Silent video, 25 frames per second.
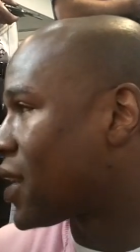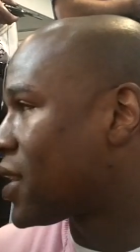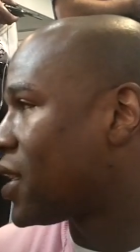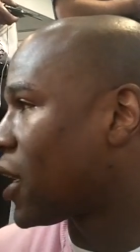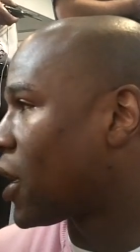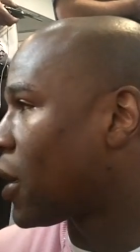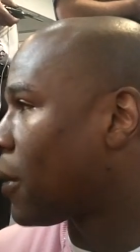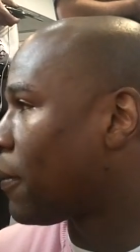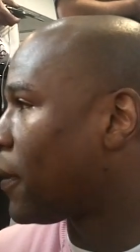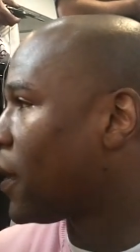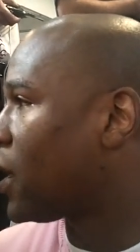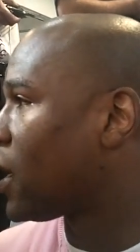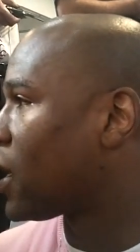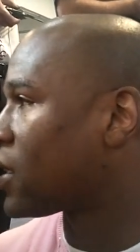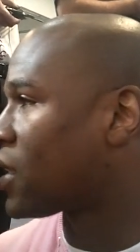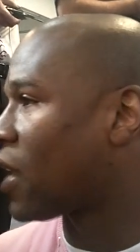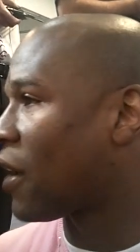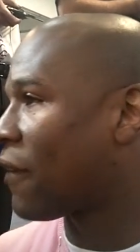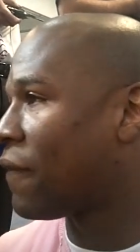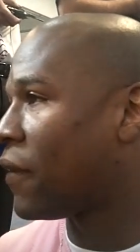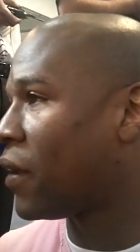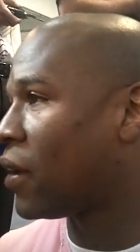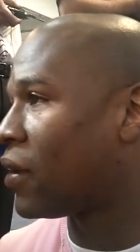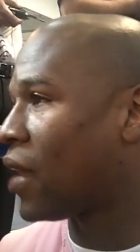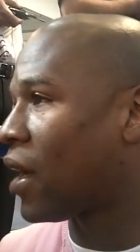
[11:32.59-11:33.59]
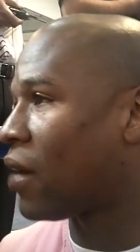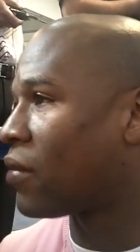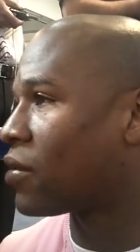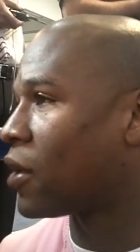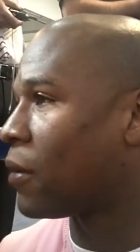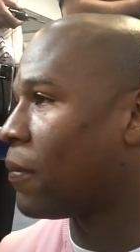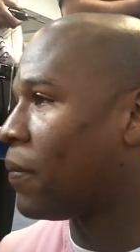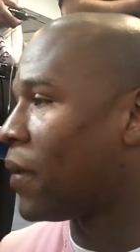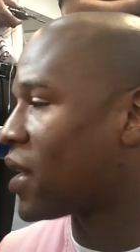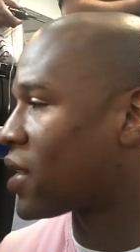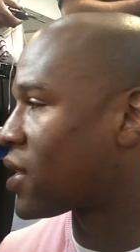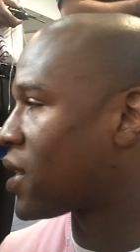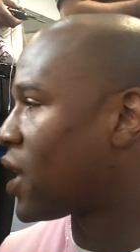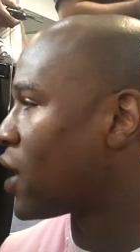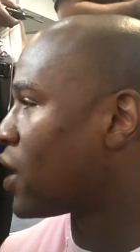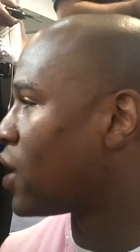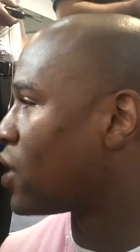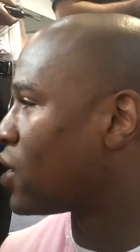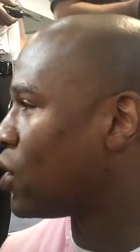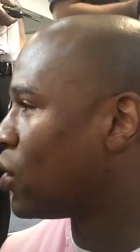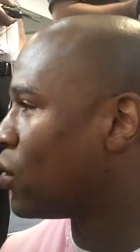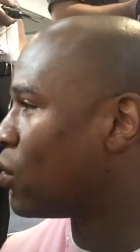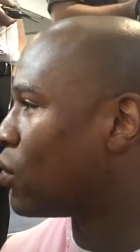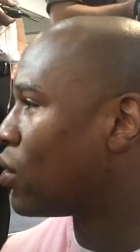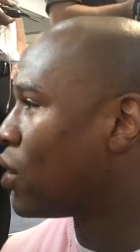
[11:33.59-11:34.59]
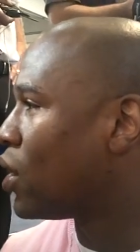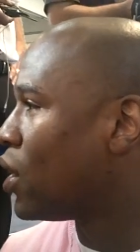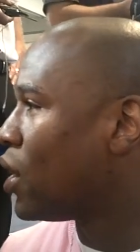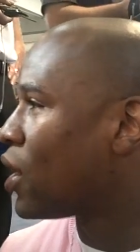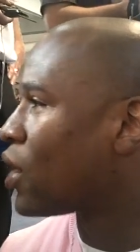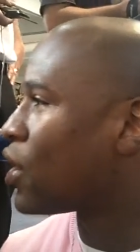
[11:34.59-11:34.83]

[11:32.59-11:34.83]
took a plea because I felt that was the best thing to do.